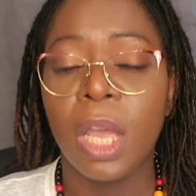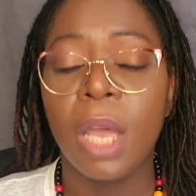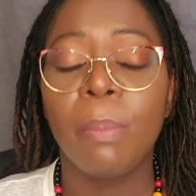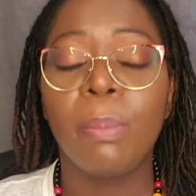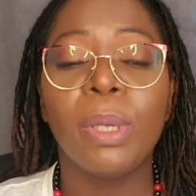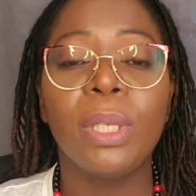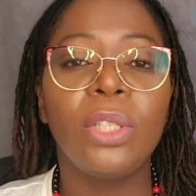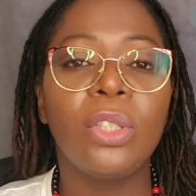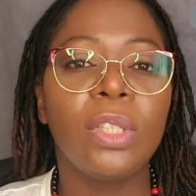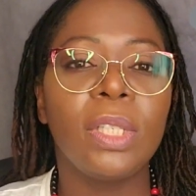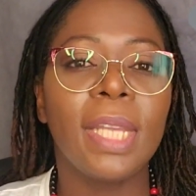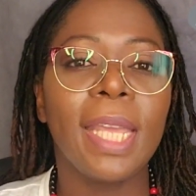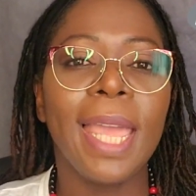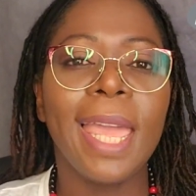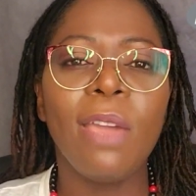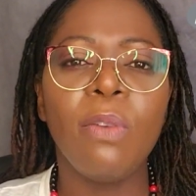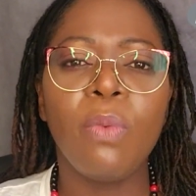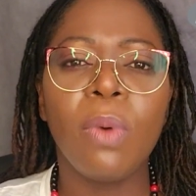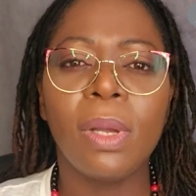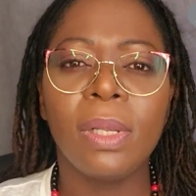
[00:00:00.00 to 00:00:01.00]
But today
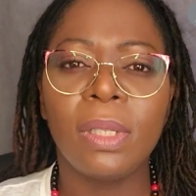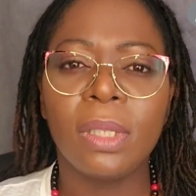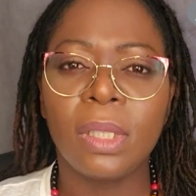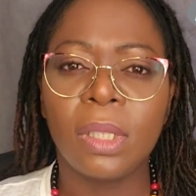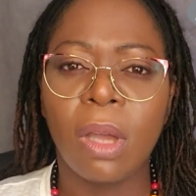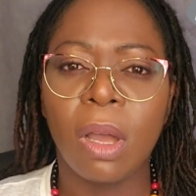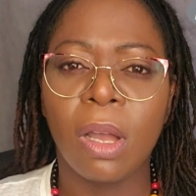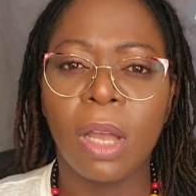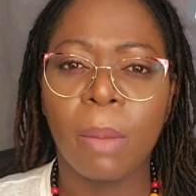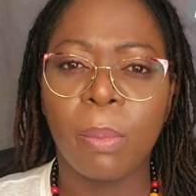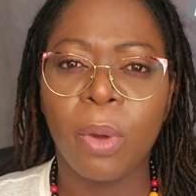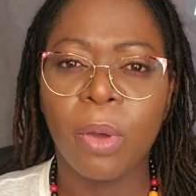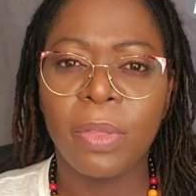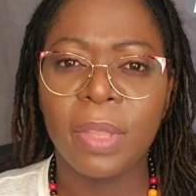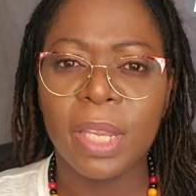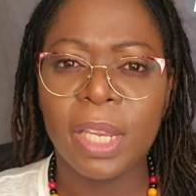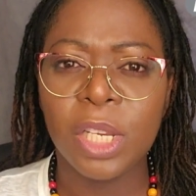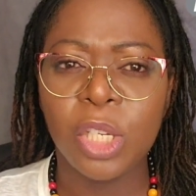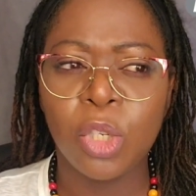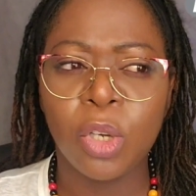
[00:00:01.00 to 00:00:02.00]
I want to talk about
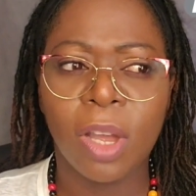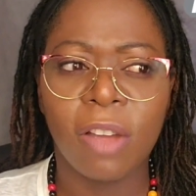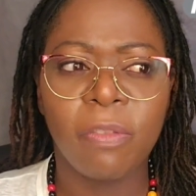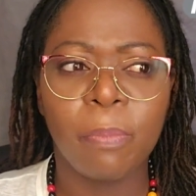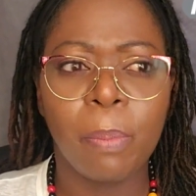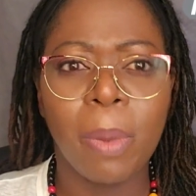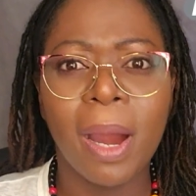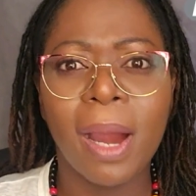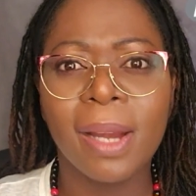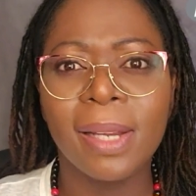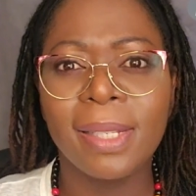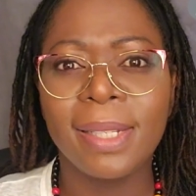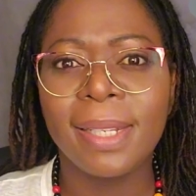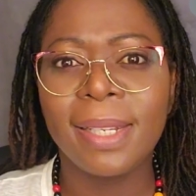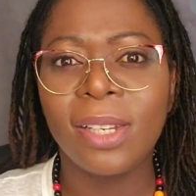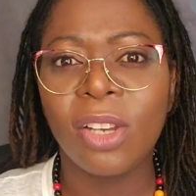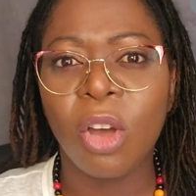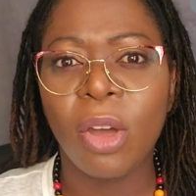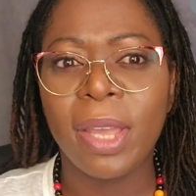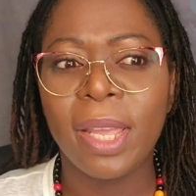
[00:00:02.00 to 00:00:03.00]
the issue of party
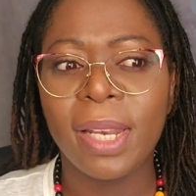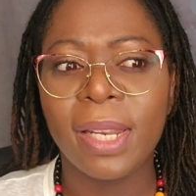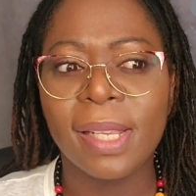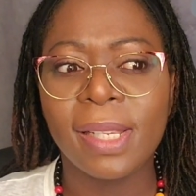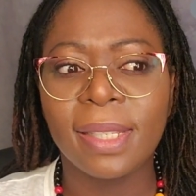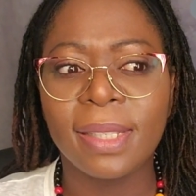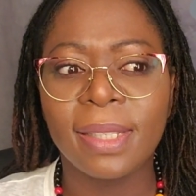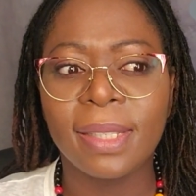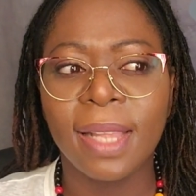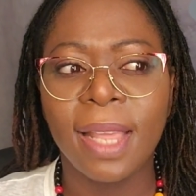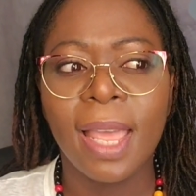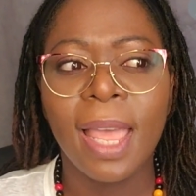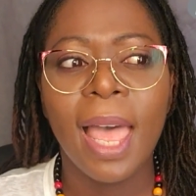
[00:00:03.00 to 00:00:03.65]
loyalists,